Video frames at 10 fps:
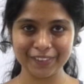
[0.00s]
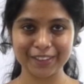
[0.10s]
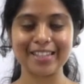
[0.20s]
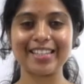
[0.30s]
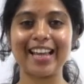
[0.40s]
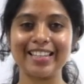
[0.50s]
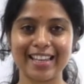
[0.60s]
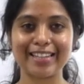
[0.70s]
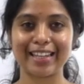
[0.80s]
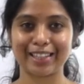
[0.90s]
with your science
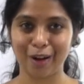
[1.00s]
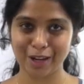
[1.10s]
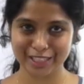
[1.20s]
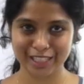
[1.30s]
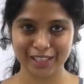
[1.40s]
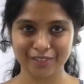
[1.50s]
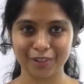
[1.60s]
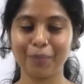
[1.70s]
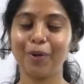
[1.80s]
and technology for